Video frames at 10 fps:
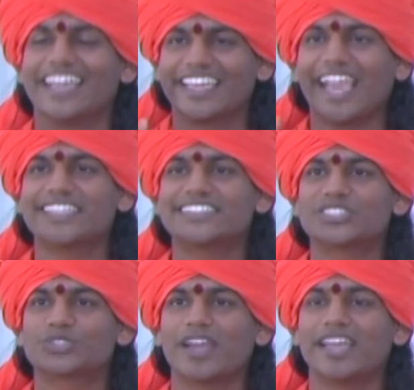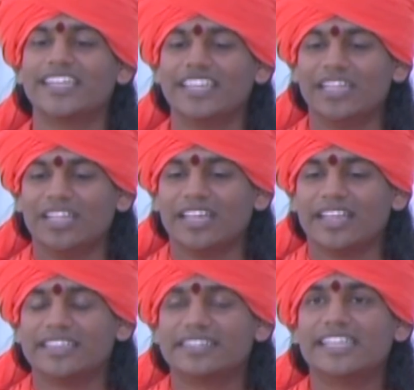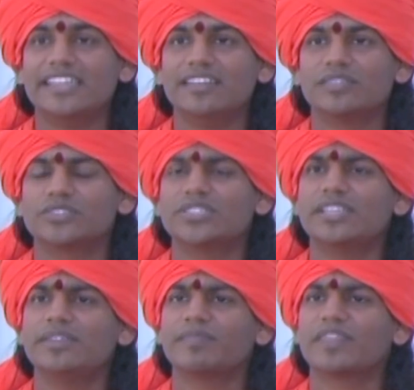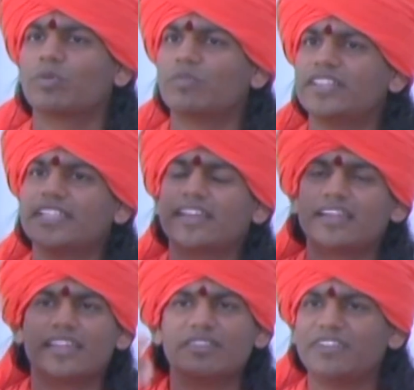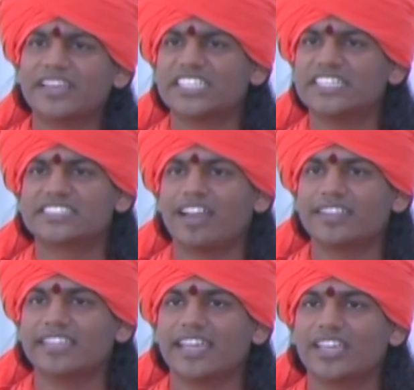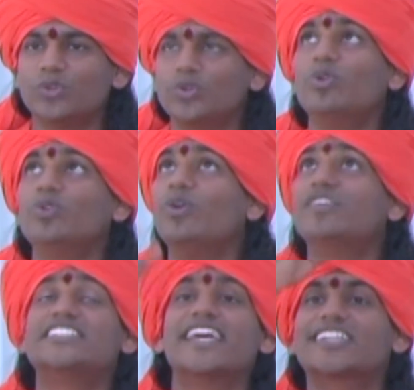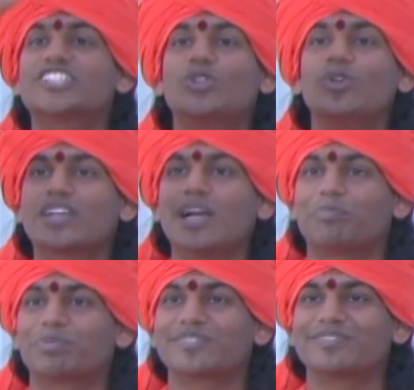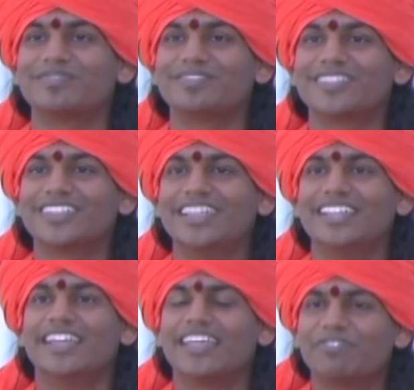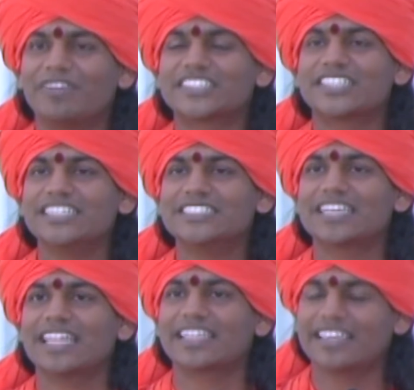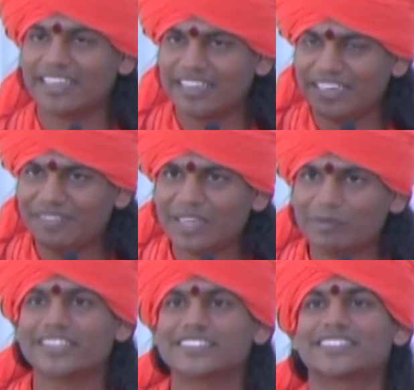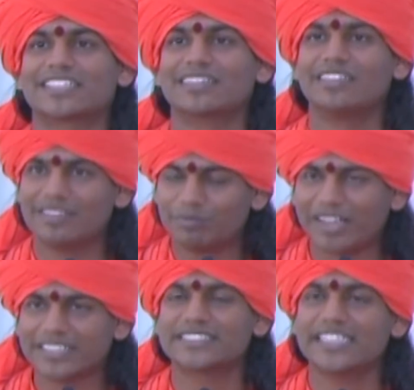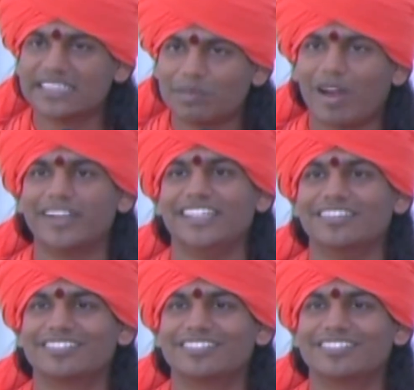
Catch the swan till, see, when the reflection is not there, you don't know which direction to look up. Reflection is like living master, master in the body.